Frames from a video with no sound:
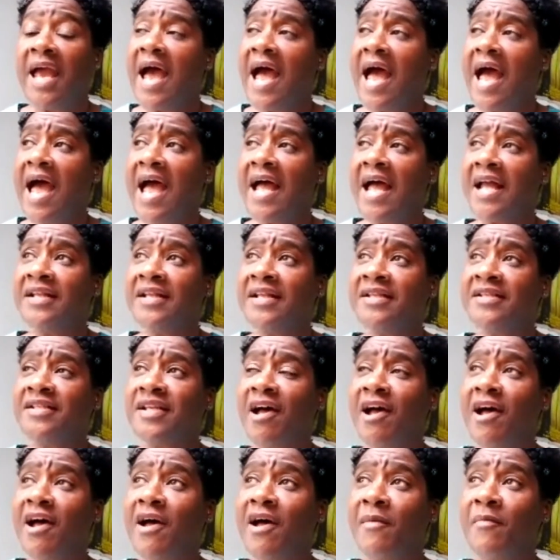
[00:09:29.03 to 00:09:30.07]
and
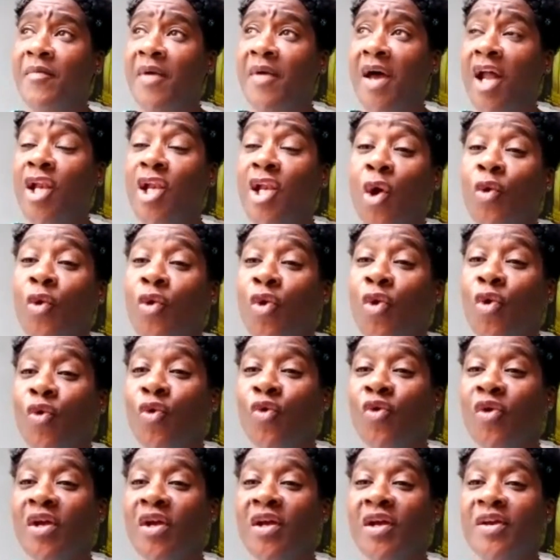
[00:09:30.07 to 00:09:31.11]
a
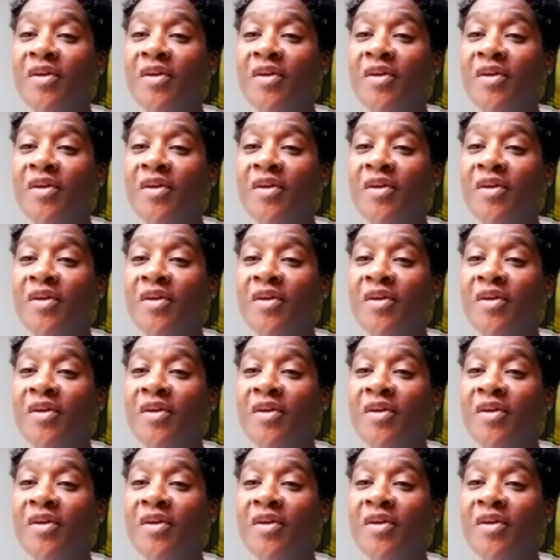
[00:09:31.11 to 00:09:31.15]
local